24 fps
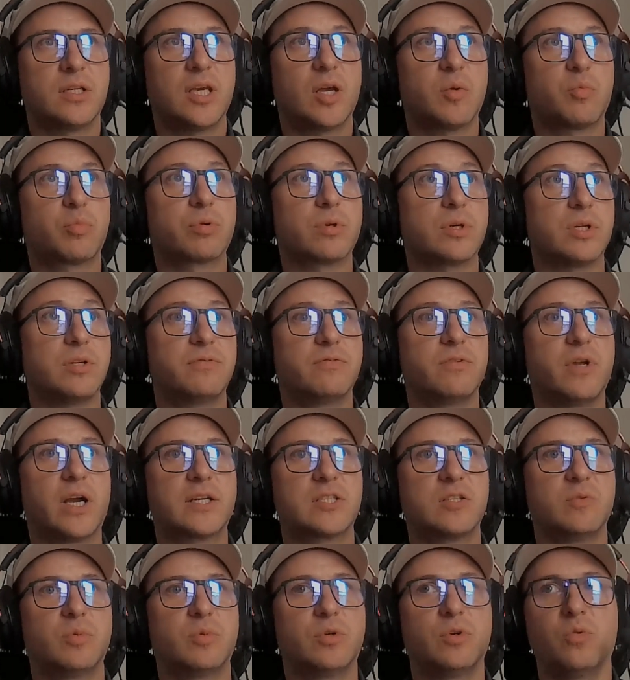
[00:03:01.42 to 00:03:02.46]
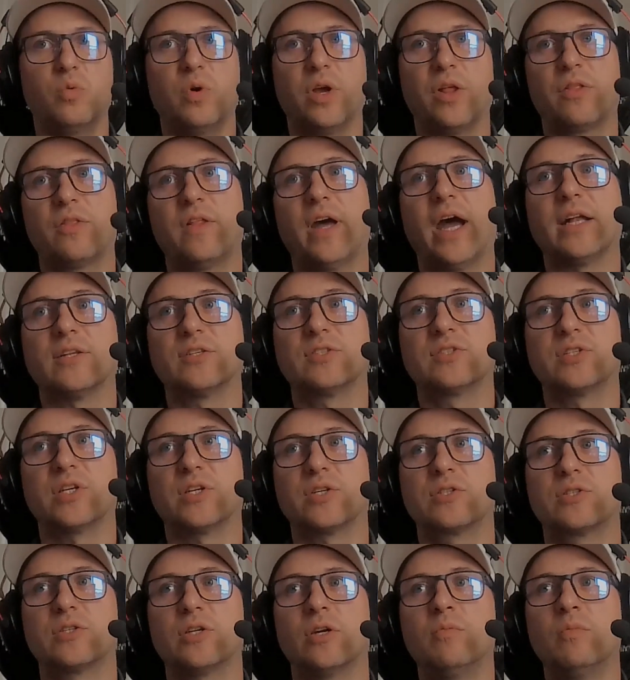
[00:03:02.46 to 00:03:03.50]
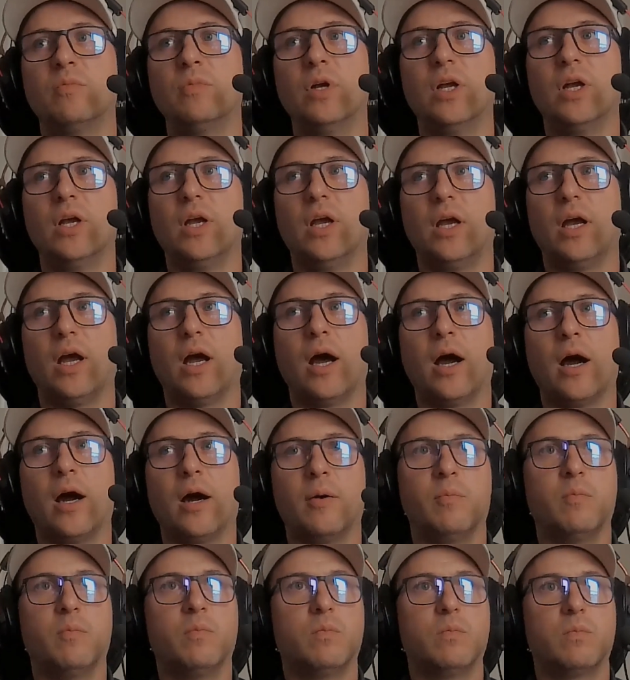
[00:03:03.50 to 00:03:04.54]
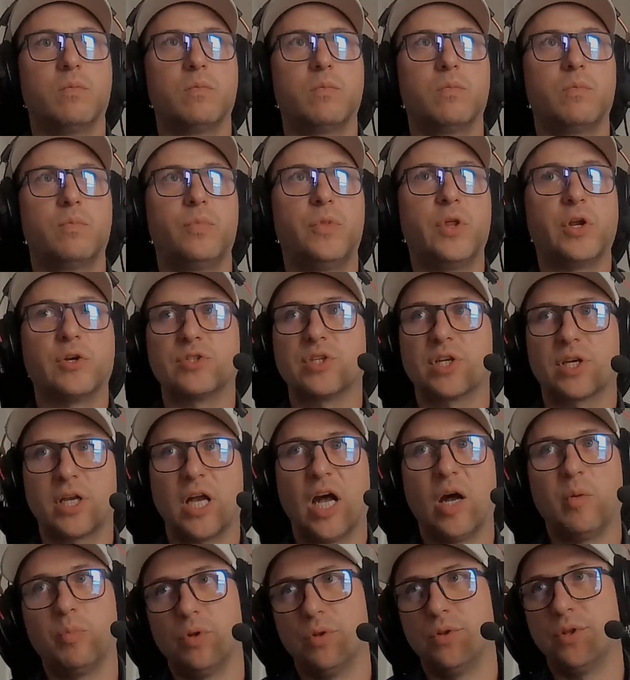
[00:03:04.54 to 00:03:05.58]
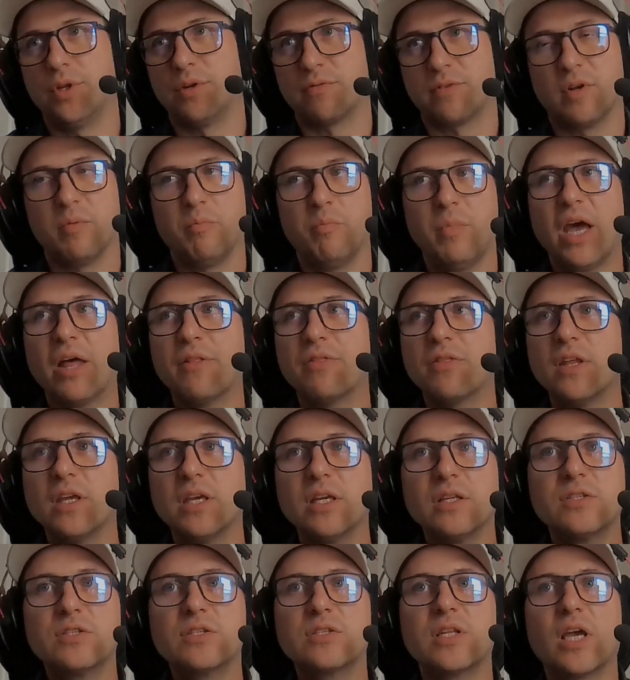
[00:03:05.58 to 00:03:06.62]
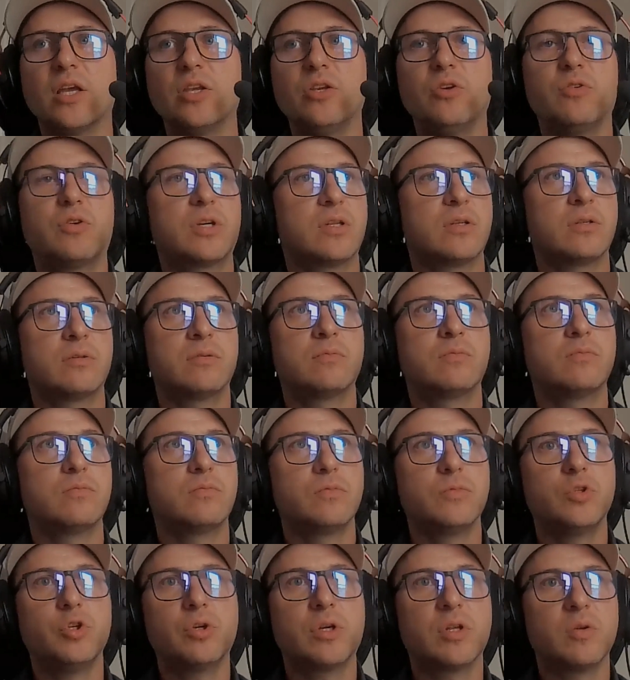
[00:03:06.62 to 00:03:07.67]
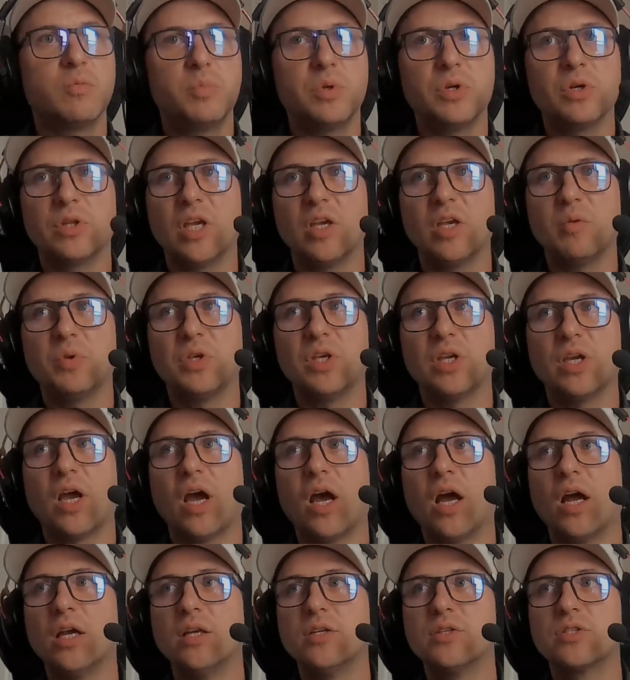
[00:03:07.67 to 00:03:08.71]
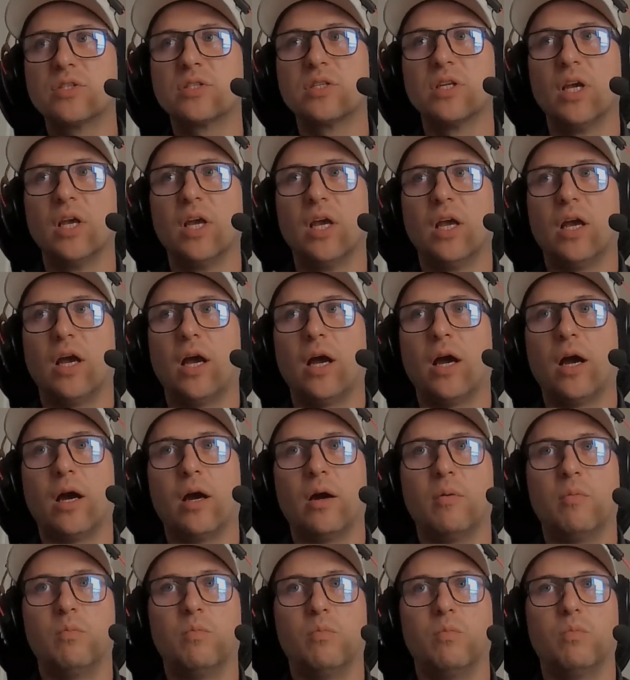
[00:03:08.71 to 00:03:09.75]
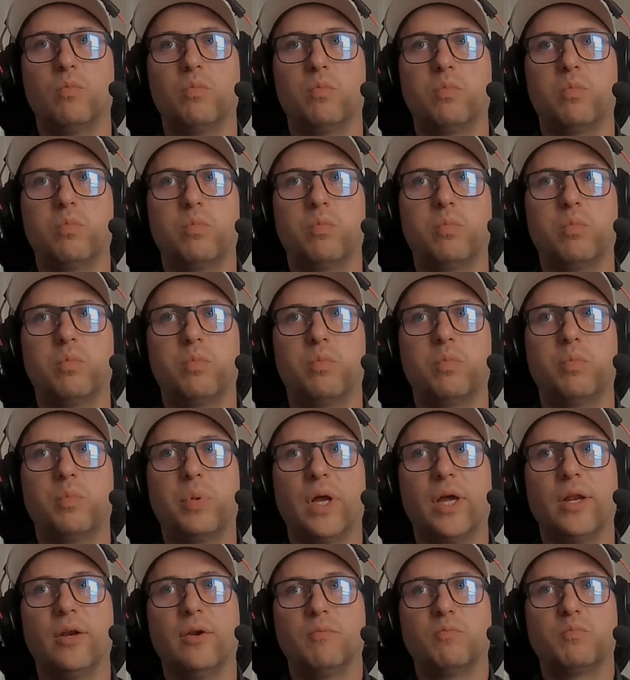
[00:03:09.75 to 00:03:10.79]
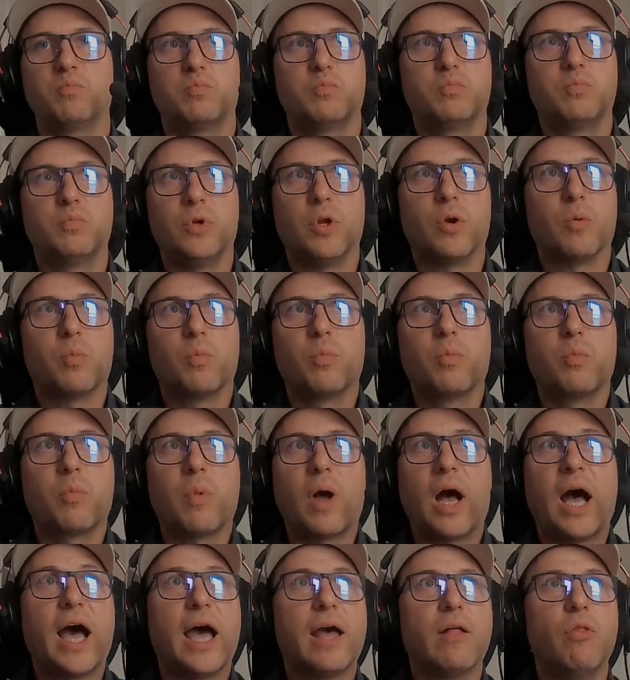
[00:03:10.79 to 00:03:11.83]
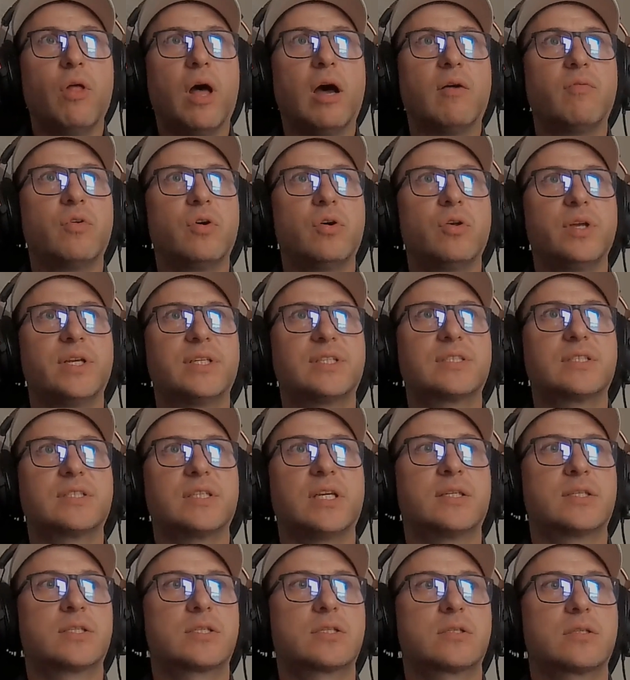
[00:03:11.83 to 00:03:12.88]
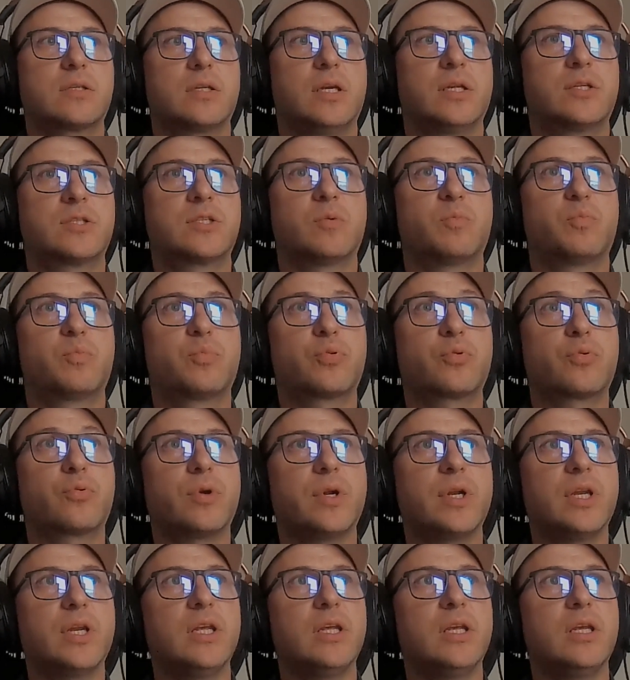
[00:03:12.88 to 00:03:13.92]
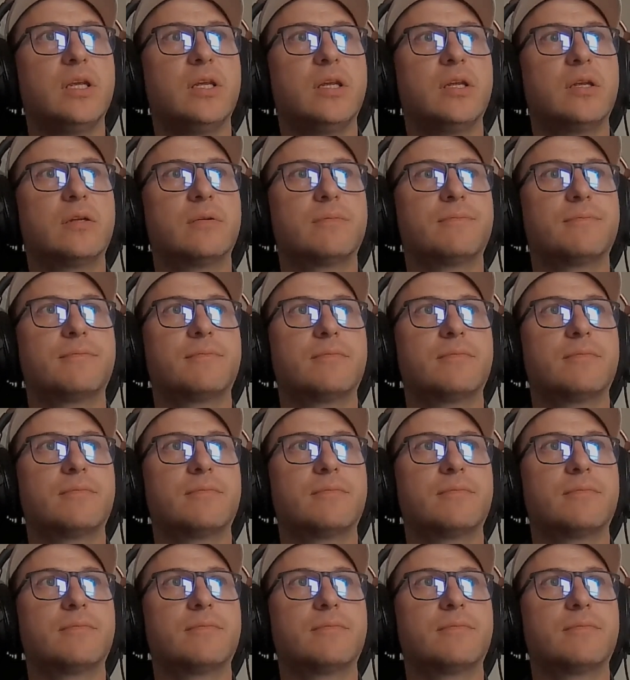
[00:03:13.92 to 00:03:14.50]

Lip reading: and get pretty flexible with that system. There's a couple different methods that you can build APIs, but you know high level, it's a pretty